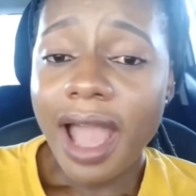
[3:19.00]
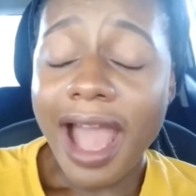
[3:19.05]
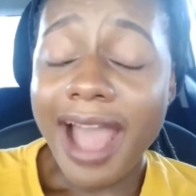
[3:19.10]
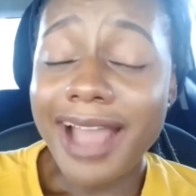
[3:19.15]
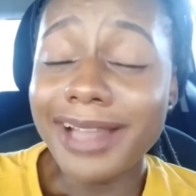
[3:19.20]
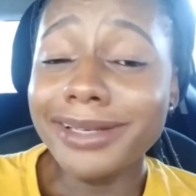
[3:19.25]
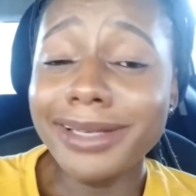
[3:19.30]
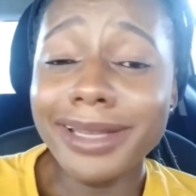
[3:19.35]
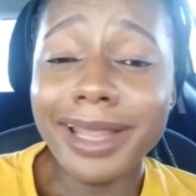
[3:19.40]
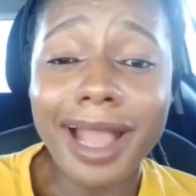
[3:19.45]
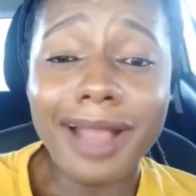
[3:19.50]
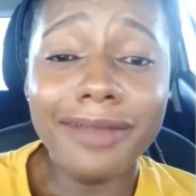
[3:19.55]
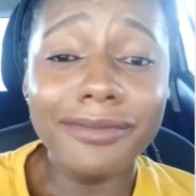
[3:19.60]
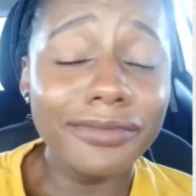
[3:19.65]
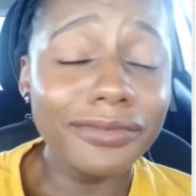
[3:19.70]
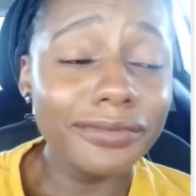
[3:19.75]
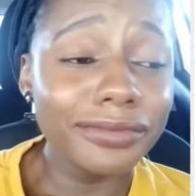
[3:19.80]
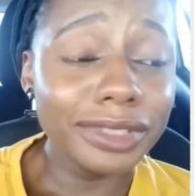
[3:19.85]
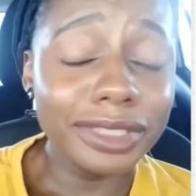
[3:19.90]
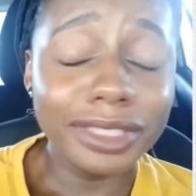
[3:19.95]
I didn't have
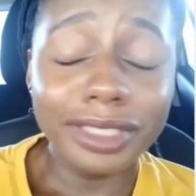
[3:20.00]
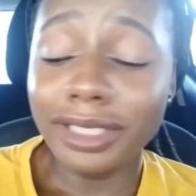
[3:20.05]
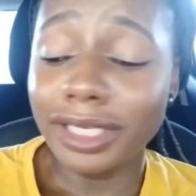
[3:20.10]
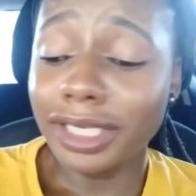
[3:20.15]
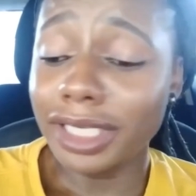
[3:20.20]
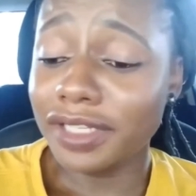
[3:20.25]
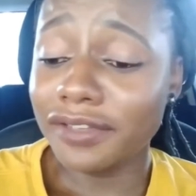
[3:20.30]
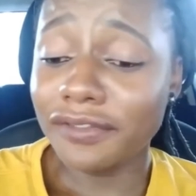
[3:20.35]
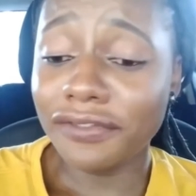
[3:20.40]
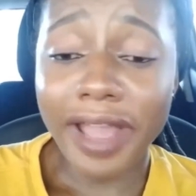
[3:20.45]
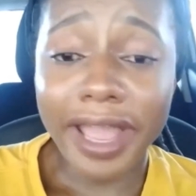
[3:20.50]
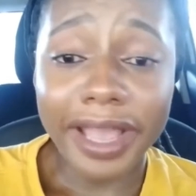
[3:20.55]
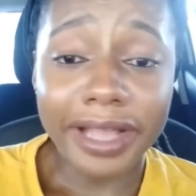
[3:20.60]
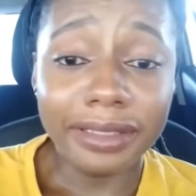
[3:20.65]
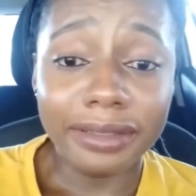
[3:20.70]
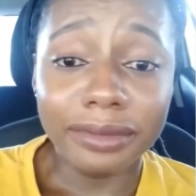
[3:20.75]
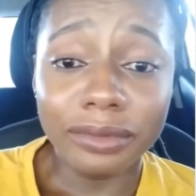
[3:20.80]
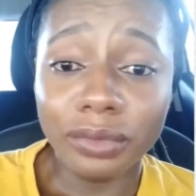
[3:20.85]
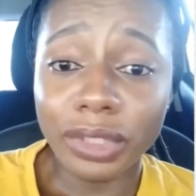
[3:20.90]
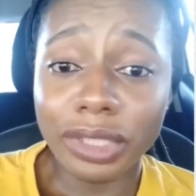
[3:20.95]
his
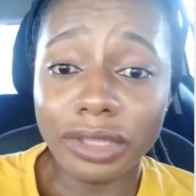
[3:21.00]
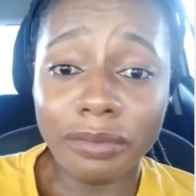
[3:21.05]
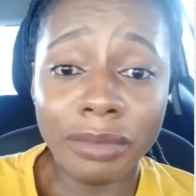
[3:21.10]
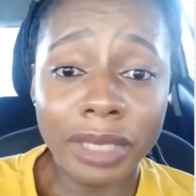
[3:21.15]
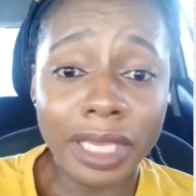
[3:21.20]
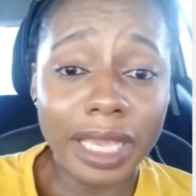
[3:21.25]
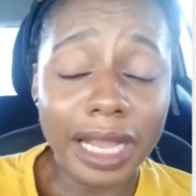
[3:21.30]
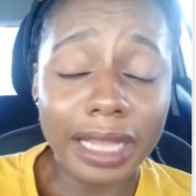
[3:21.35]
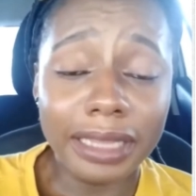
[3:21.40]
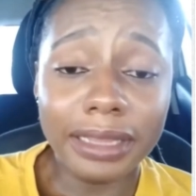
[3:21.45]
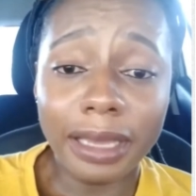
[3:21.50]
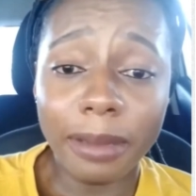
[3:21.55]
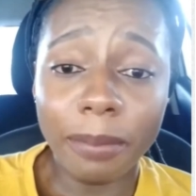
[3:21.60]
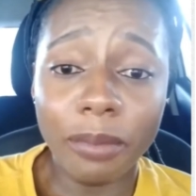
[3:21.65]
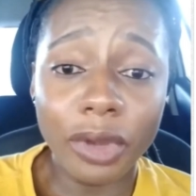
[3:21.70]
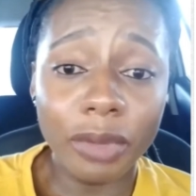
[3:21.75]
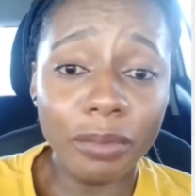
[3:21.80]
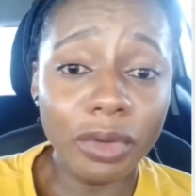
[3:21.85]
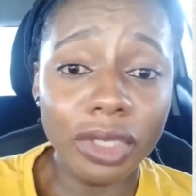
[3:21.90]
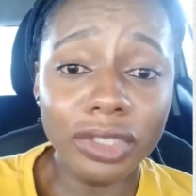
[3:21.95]
file with me at that
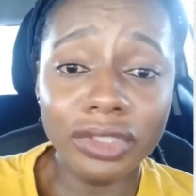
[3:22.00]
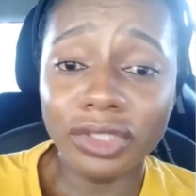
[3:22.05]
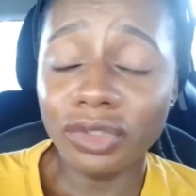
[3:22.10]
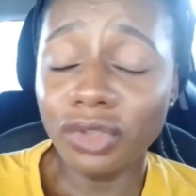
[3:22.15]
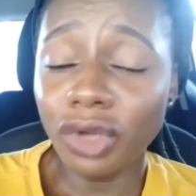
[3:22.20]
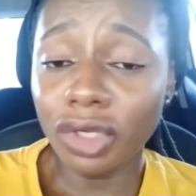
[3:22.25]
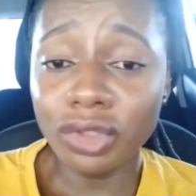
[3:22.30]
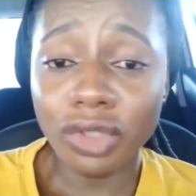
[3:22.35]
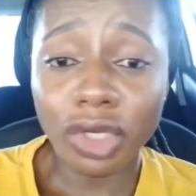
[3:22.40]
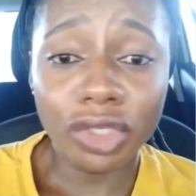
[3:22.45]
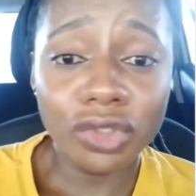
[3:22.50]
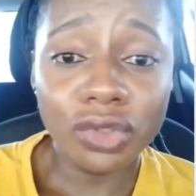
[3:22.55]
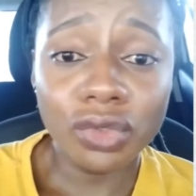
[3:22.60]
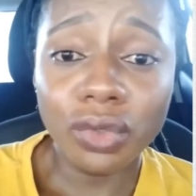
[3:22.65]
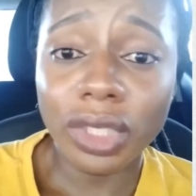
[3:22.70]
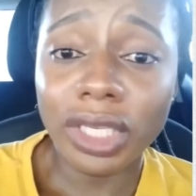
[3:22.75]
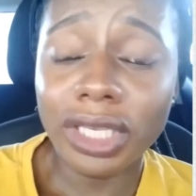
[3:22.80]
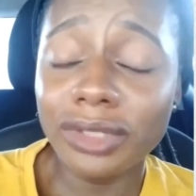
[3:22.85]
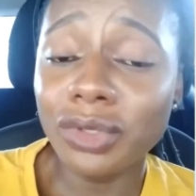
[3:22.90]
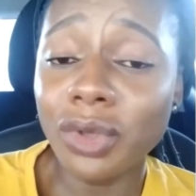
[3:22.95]
point because the doctors
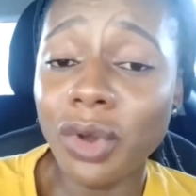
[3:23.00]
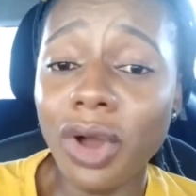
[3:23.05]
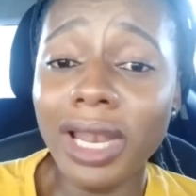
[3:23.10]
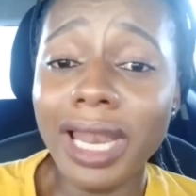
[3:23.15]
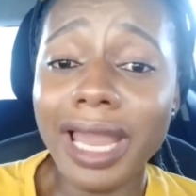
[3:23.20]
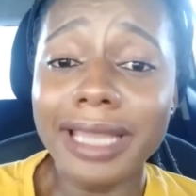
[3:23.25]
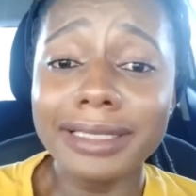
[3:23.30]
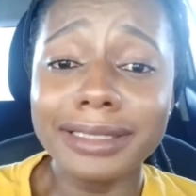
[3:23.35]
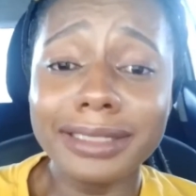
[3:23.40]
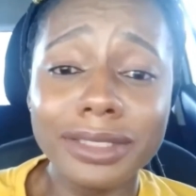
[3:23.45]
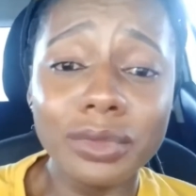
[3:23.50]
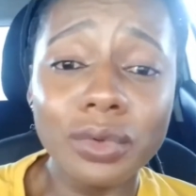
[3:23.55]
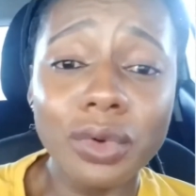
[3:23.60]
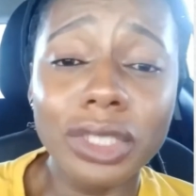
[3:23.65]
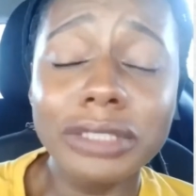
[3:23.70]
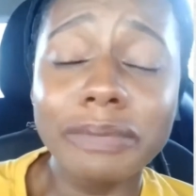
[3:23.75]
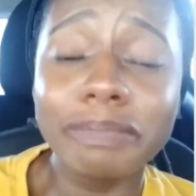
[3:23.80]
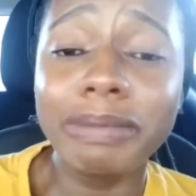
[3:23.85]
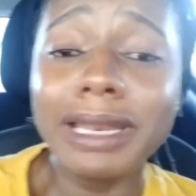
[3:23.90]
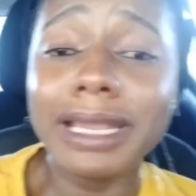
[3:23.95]
took it. So all I did
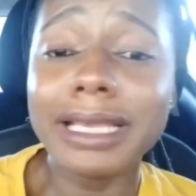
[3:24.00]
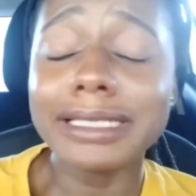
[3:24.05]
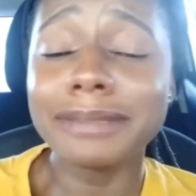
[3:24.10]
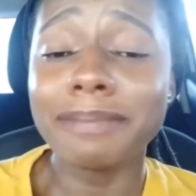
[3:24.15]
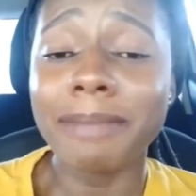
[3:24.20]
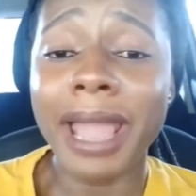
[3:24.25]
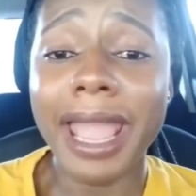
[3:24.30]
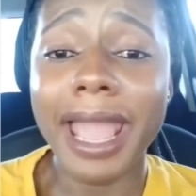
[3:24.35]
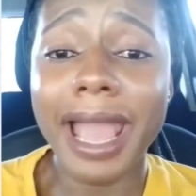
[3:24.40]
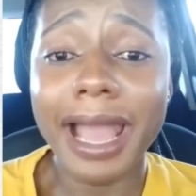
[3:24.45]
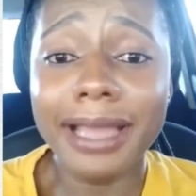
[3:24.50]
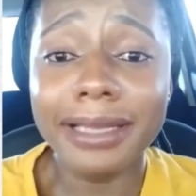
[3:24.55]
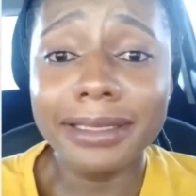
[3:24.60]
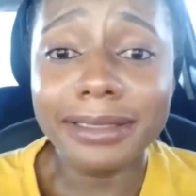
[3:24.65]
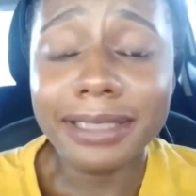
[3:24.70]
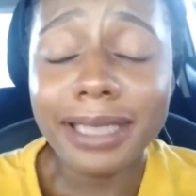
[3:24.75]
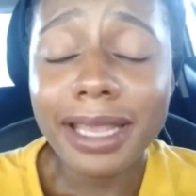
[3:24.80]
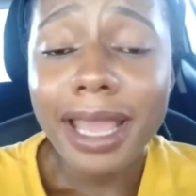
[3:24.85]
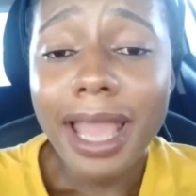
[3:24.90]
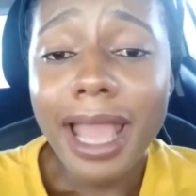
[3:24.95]
was place my
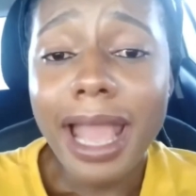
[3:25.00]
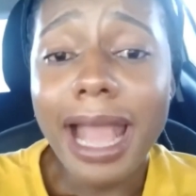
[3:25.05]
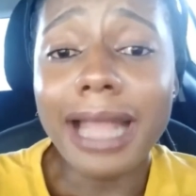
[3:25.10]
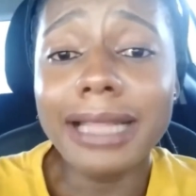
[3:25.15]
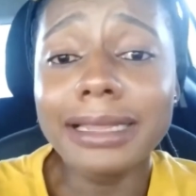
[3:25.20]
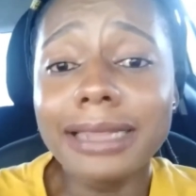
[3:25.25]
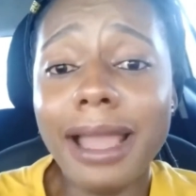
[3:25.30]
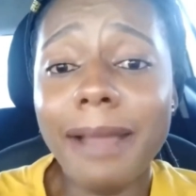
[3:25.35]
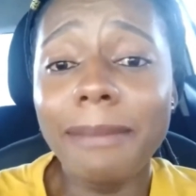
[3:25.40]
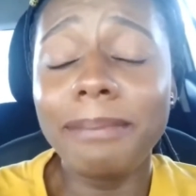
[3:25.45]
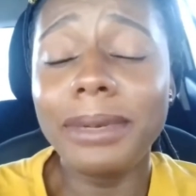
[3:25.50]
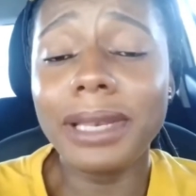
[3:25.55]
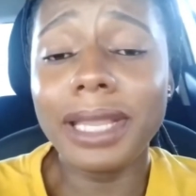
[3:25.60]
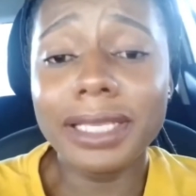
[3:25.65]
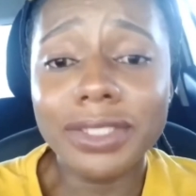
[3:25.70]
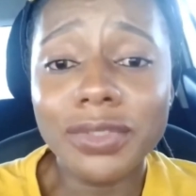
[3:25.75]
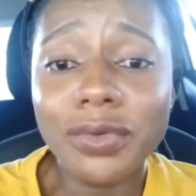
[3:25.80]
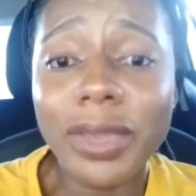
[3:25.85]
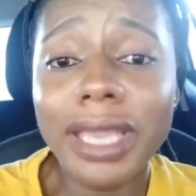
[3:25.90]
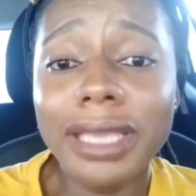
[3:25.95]
hand at that
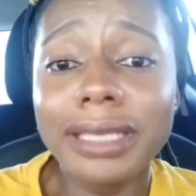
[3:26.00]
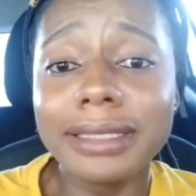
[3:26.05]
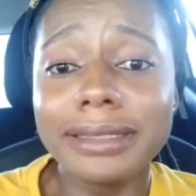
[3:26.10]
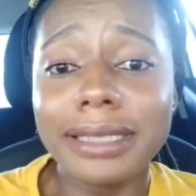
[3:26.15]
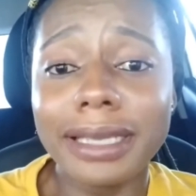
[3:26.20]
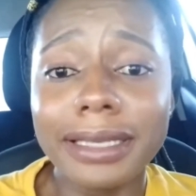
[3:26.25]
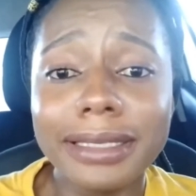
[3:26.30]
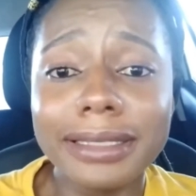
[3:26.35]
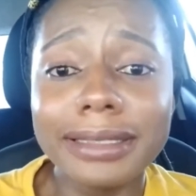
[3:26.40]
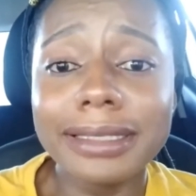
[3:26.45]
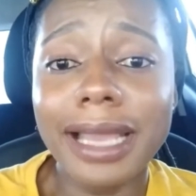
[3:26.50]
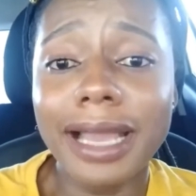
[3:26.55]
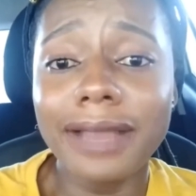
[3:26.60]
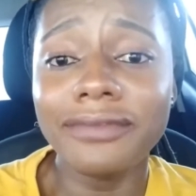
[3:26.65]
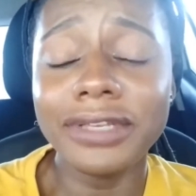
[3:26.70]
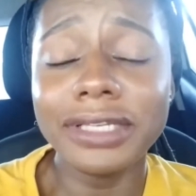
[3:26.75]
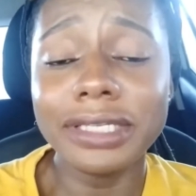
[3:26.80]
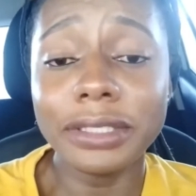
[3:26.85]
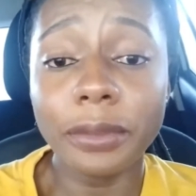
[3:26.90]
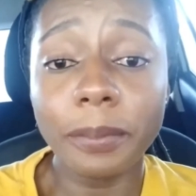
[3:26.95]
place where he said he's
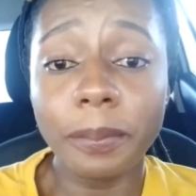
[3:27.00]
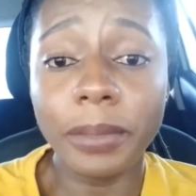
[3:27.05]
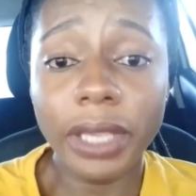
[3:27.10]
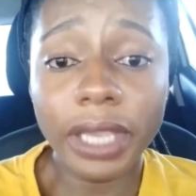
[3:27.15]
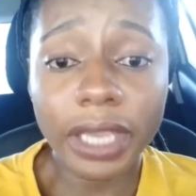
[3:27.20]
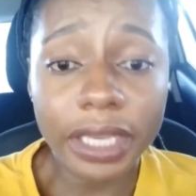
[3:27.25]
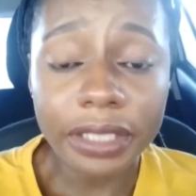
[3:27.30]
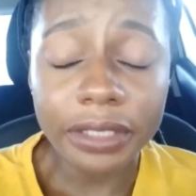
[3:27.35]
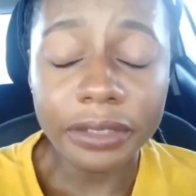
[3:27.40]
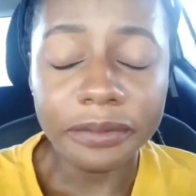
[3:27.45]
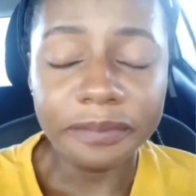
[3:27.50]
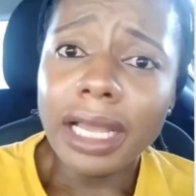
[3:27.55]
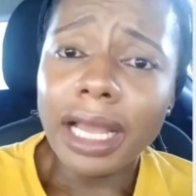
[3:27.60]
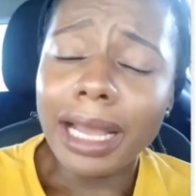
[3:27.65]
having the pain.